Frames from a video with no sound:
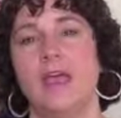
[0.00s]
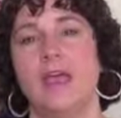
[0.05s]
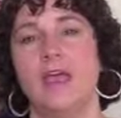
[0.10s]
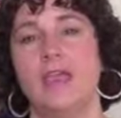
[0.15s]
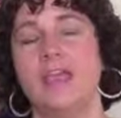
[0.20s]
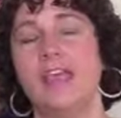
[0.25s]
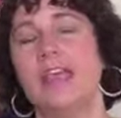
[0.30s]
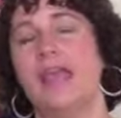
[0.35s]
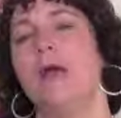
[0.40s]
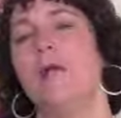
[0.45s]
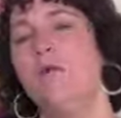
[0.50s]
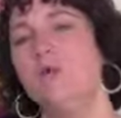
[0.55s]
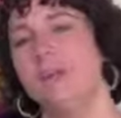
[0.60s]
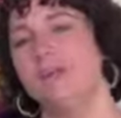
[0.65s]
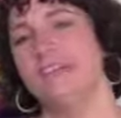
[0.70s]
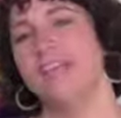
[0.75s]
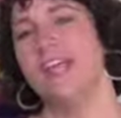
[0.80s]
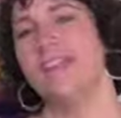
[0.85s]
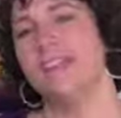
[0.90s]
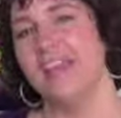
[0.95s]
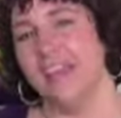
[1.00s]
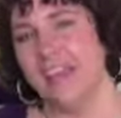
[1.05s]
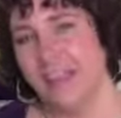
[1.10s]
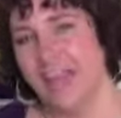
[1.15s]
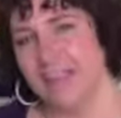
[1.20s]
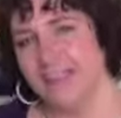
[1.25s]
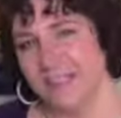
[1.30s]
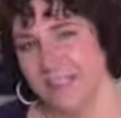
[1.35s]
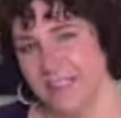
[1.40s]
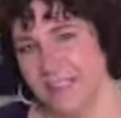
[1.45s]
Yet I want to take that
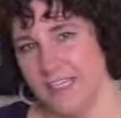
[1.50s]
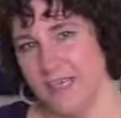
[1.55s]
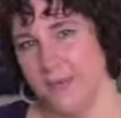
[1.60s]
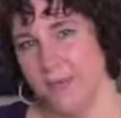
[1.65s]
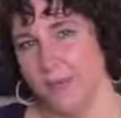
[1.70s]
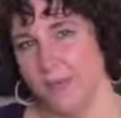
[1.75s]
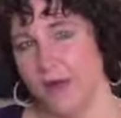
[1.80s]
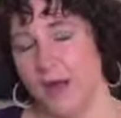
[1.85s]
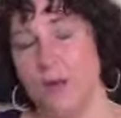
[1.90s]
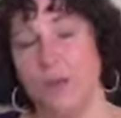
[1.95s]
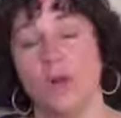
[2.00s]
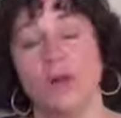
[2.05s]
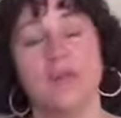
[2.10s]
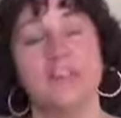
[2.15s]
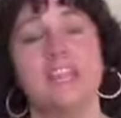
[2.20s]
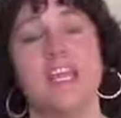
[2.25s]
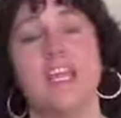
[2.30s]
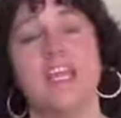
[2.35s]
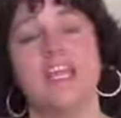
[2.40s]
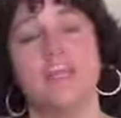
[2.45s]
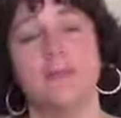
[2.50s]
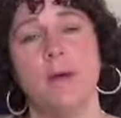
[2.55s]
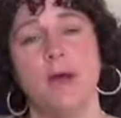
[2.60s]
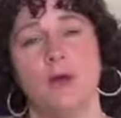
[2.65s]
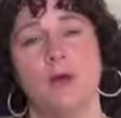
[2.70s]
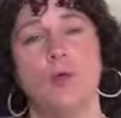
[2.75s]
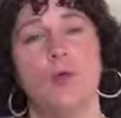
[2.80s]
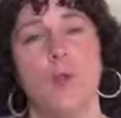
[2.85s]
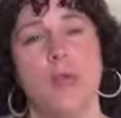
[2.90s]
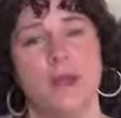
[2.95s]
ask deeper. I want to take it about
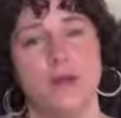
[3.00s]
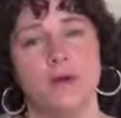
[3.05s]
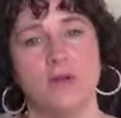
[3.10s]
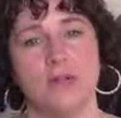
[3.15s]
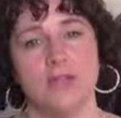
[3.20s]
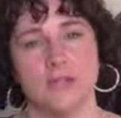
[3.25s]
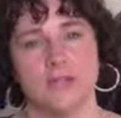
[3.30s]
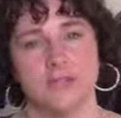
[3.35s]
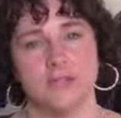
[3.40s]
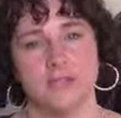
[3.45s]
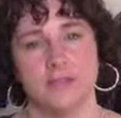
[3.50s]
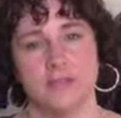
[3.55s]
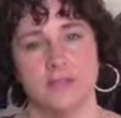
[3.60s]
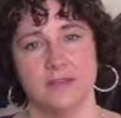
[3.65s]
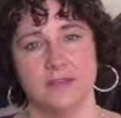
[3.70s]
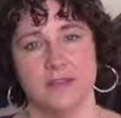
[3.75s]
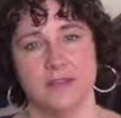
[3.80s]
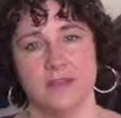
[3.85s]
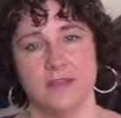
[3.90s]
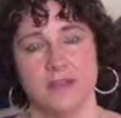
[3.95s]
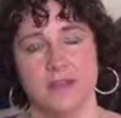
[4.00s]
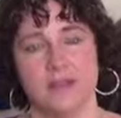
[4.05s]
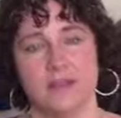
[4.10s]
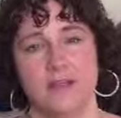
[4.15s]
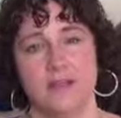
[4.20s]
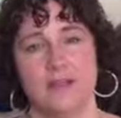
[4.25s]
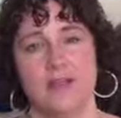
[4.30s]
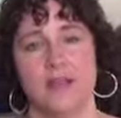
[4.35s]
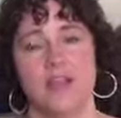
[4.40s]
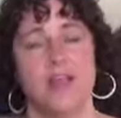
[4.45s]
awareness.
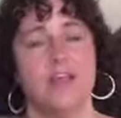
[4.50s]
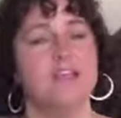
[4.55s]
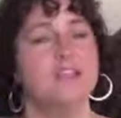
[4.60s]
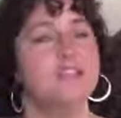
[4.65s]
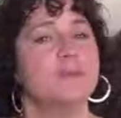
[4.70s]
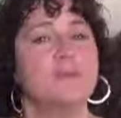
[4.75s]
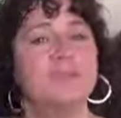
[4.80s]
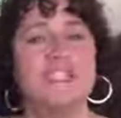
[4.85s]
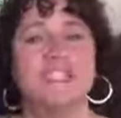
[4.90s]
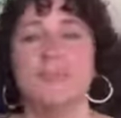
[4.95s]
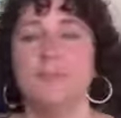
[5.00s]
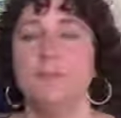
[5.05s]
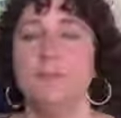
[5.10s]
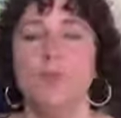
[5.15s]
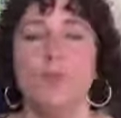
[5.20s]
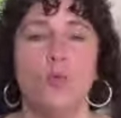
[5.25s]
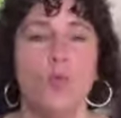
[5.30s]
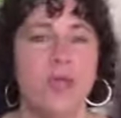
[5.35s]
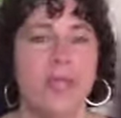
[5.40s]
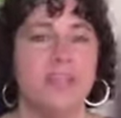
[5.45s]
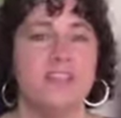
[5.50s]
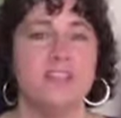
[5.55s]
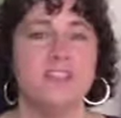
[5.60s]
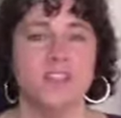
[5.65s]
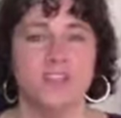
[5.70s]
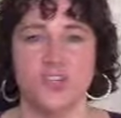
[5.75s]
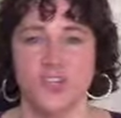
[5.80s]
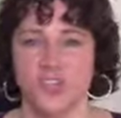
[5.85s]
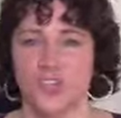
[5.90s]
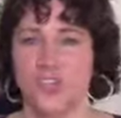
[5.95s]
Some simple ways to
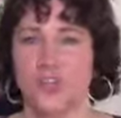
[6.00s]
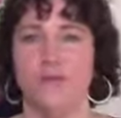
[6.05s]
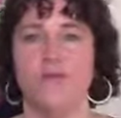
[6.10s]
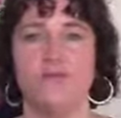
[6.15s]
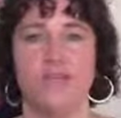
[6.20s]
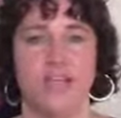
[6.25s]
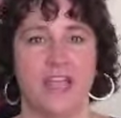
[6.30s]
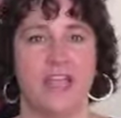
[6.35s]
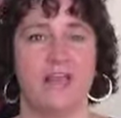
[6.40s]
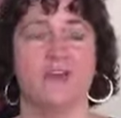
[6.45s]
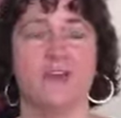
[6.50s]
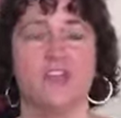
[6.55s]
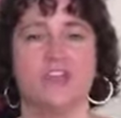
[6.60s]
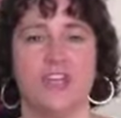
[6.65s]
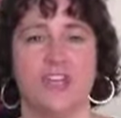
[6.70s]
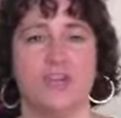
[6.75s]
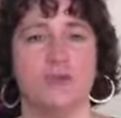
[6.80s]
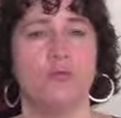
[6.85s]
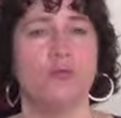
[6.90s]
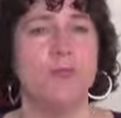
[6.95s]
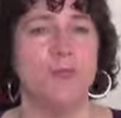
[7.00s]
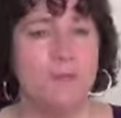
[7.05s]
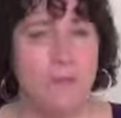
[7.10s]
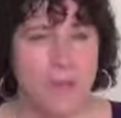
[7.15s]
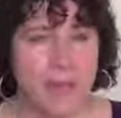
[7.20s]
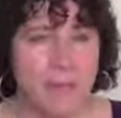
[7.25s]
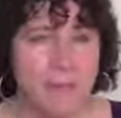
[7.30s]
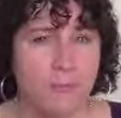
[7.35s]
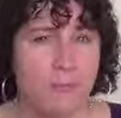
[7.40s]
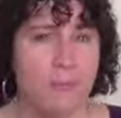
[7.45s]
shift energy and
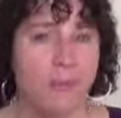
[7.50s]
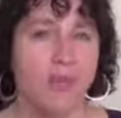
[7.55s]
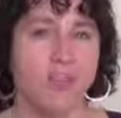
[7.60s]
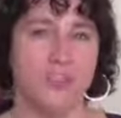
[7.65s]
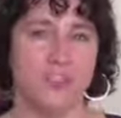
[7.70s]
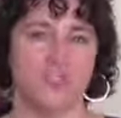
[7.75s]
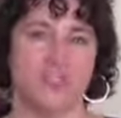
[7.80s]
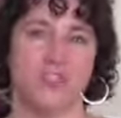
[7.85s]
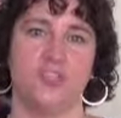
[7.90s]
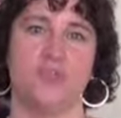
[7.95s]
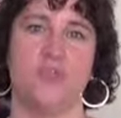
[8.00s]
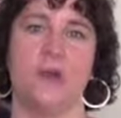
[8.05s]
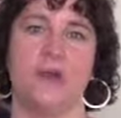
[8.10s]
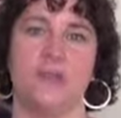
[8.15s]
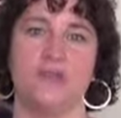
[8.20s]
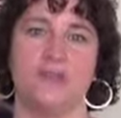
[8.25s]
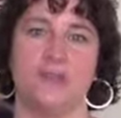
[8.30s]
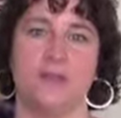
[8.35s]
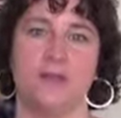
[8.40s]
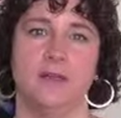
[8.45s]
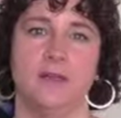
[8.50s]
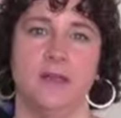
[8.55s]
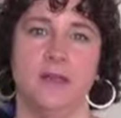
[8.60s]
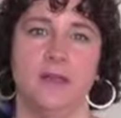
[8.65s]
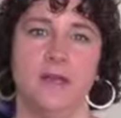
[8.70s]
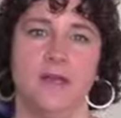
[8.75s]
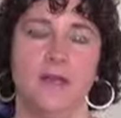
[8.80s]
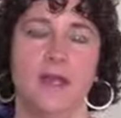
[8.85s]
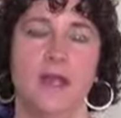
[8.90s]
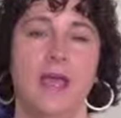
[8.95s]
remembering to do it.
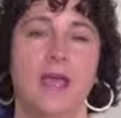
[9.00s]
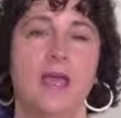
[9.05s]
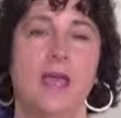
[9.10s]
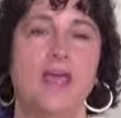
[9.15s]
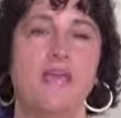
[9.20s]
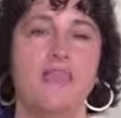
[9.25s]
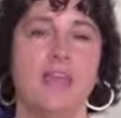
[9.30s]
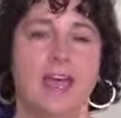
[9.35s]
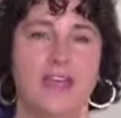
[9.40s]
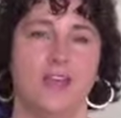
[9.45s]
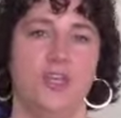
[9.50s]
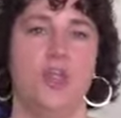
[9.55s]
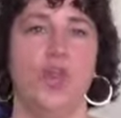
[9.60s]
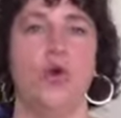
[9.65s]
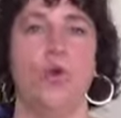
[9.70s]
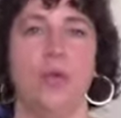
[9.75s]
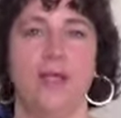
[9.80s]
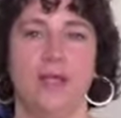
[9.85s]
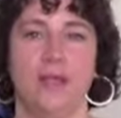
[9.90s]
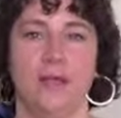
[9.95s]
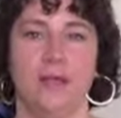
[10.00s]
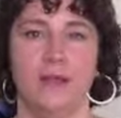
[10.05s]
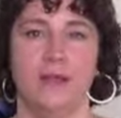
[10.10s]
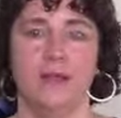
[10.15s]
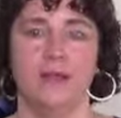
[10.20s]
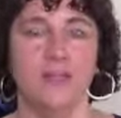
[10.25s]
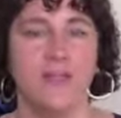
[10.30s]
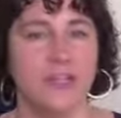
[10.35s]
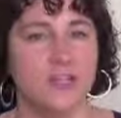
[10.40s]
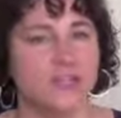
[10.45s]
And that knowing,
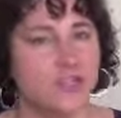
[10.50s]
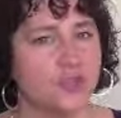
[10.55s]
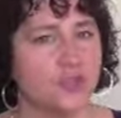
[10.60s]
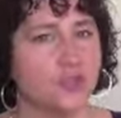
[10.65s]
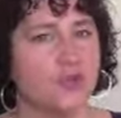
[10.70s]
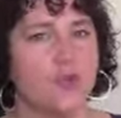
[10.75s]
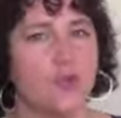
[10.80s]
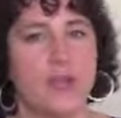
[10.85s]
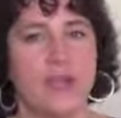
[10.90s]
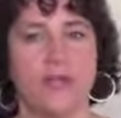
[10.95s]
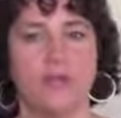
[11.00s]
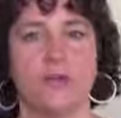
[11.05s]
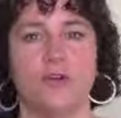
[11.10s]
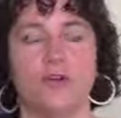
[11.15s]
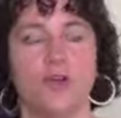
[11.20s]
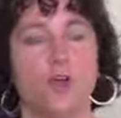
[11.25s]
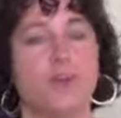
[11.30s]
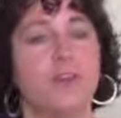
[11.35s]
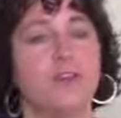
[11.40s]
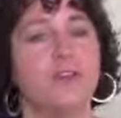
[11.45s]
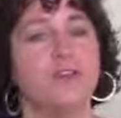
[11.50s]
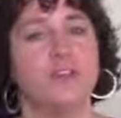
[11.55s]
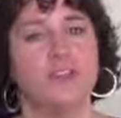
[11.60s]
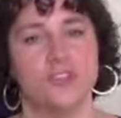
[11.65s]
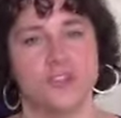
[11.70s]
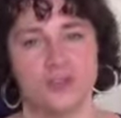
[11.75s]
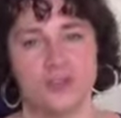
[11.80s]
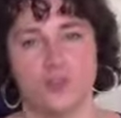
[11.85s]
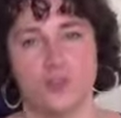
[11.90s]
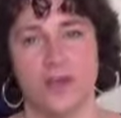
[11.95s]
that true inner knowing to
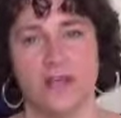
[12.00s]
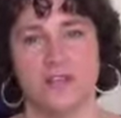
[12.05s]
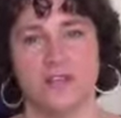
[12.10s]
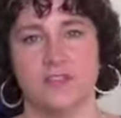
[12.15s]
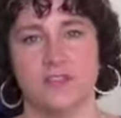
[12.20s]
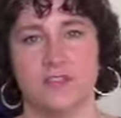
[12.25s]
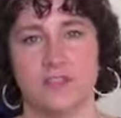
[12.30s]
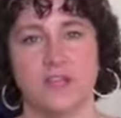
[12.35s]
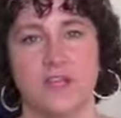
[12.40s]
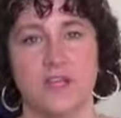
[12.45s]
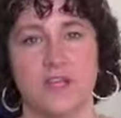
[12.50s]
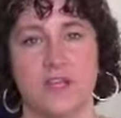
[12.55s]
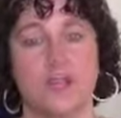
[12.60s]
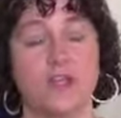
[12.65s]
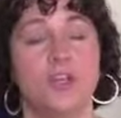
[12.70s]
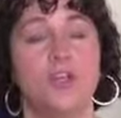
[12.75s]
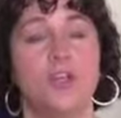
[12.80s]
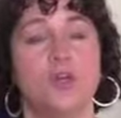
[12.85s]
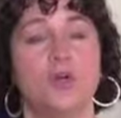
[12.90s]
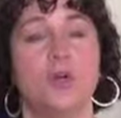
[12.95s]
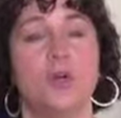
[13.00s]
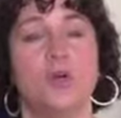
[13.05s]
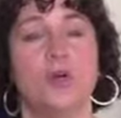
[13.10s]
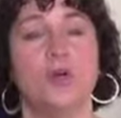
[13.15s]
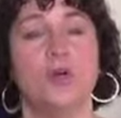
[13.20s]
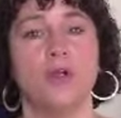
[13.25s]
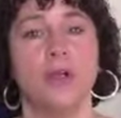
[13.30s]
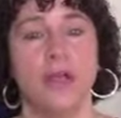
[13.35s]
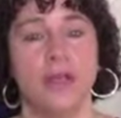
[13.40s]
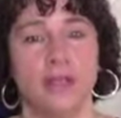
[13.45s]
trust
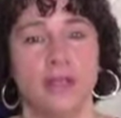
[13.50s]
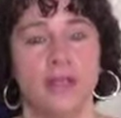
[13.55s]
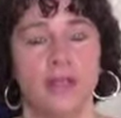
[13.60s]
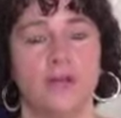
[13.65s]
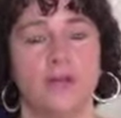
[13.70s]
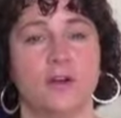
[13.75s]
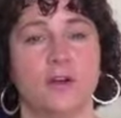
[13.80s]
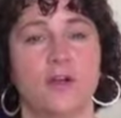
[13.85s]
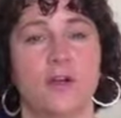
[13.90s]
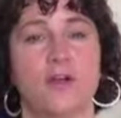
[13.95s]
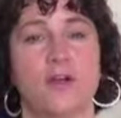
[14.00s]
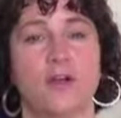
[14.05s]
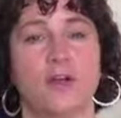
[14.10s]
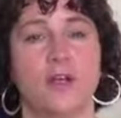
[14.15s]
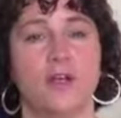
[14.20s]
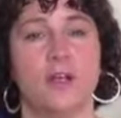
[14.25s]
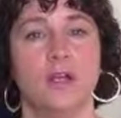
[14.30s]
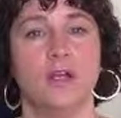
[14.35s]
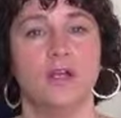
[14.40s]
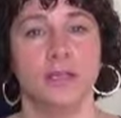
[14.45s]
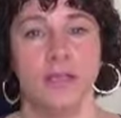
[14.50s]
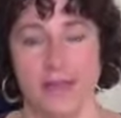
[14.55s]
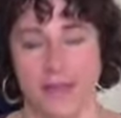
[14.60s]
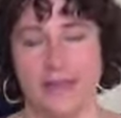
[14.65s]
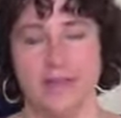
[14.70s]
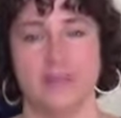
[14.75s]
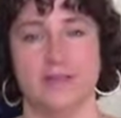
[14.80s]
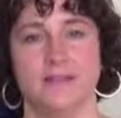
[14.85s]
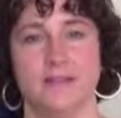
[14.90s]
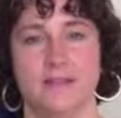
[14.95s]
your inner
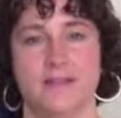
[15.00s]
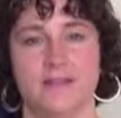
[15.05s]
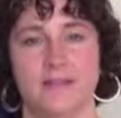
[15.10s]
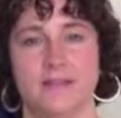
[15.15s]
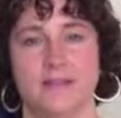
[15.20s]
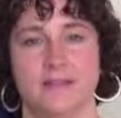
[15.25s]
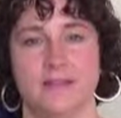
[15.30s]
guidance.